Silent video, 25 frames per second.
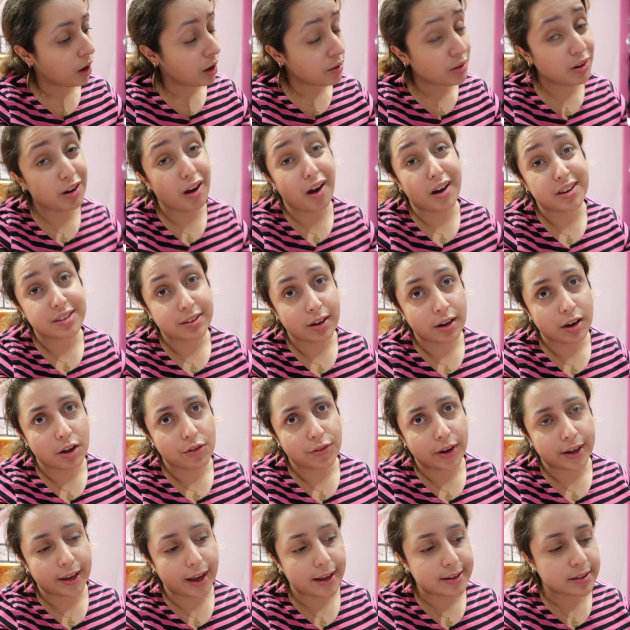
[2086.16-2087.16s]
the last kind
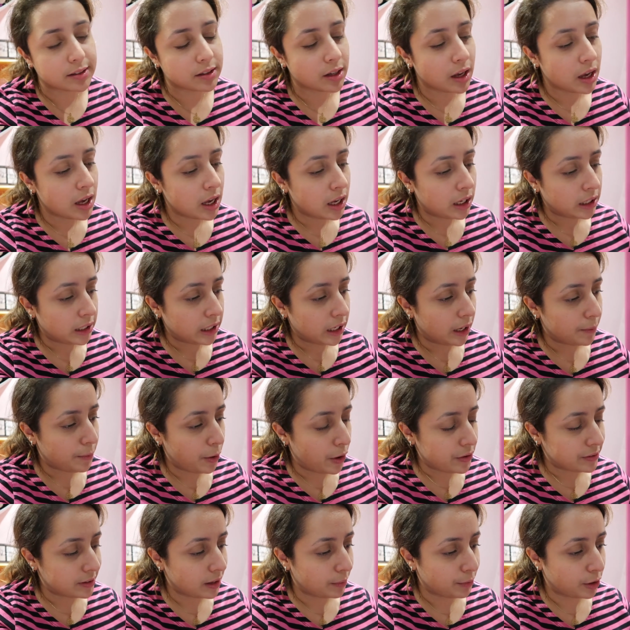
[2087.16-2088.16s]
of, I guess,
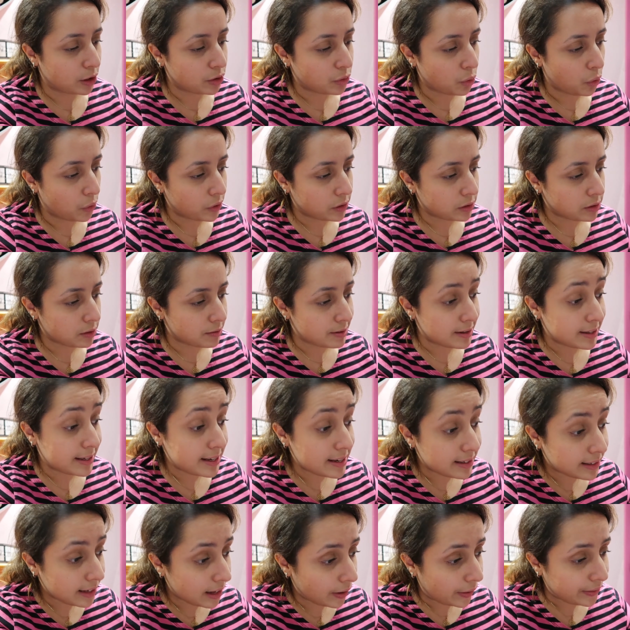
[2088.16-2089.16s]
person I'm going to talk to in
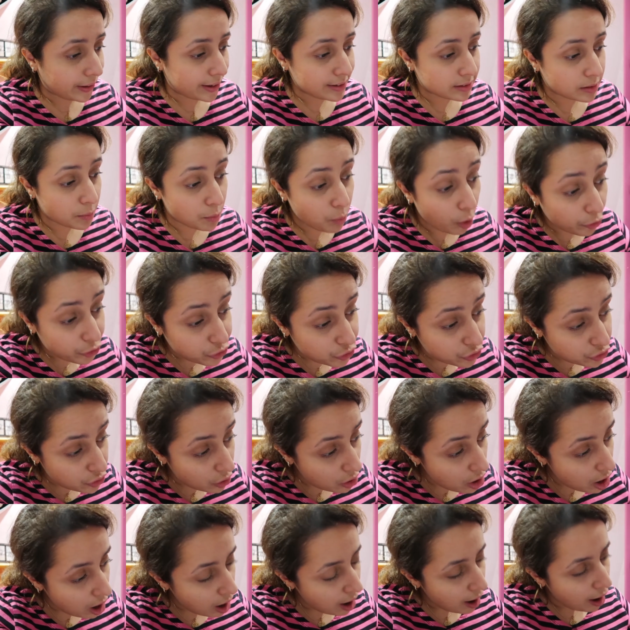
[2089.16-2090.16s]
detail, and that's the
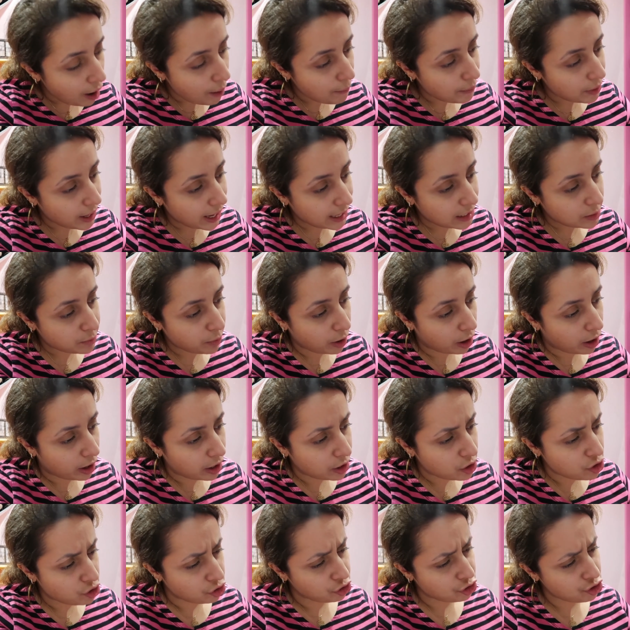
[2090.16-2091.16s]
monster, played
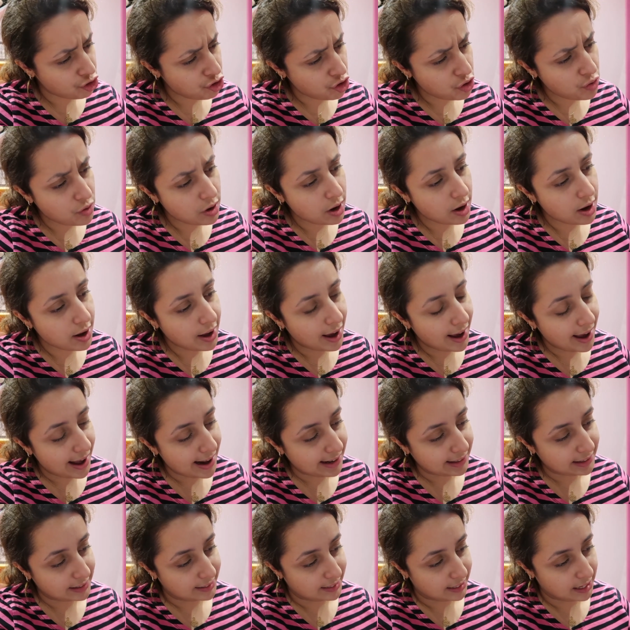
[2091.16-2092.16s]
by Shuler
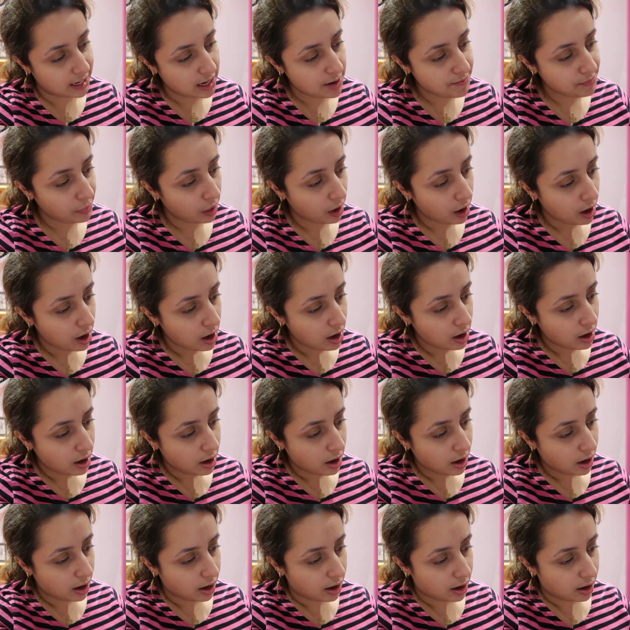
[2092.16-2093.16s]
Hensley.
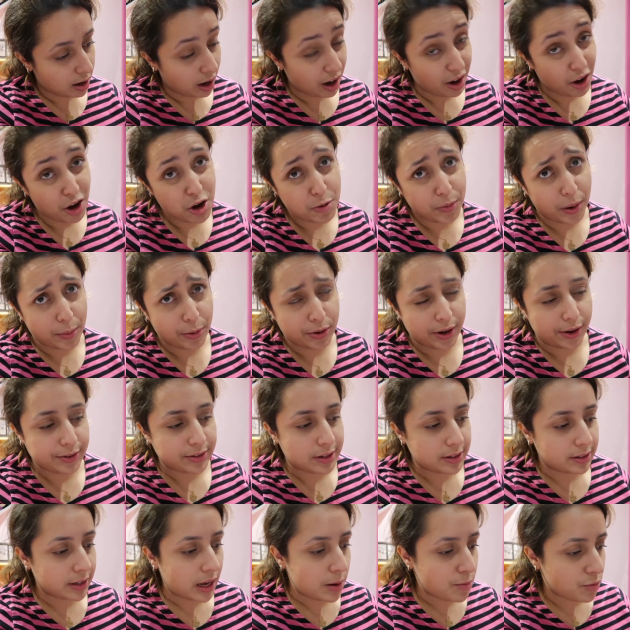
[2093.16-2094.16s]
I hope I
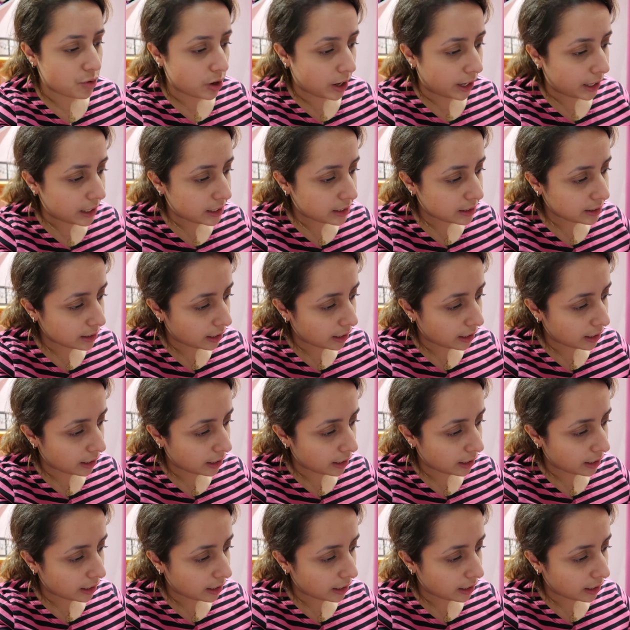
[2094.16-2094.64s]
pronounced his name right.